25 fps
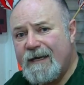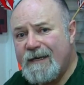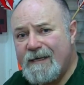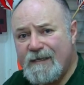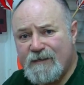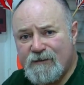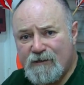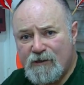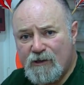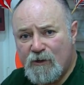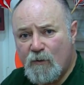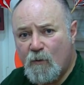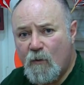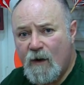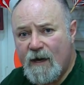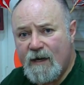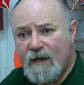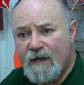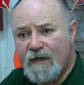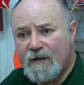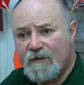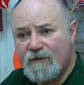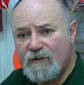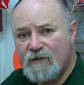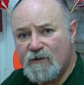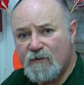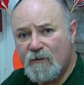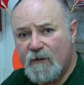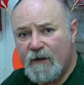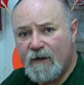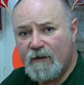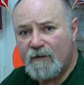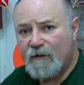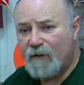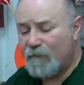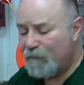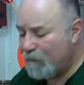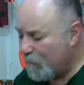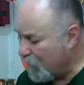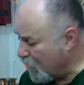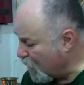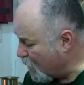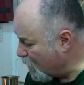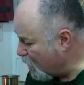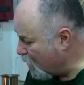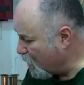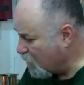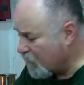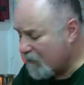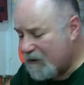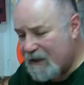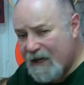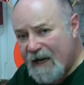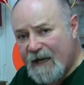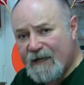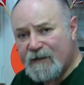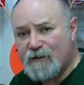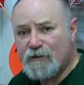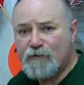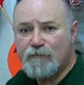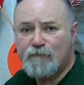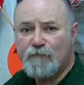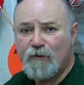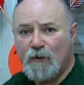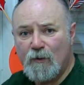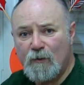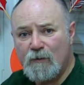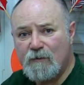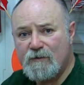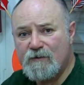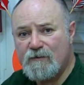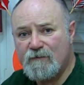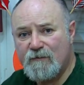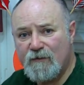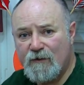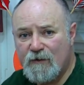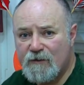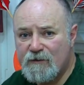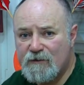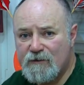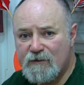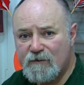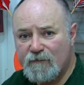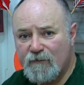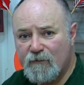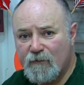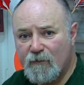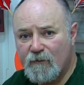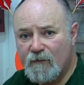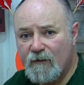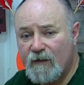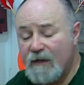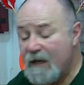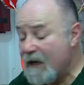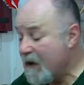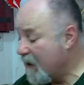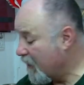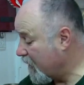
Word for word: ease your way into it, a few test rolls first of all,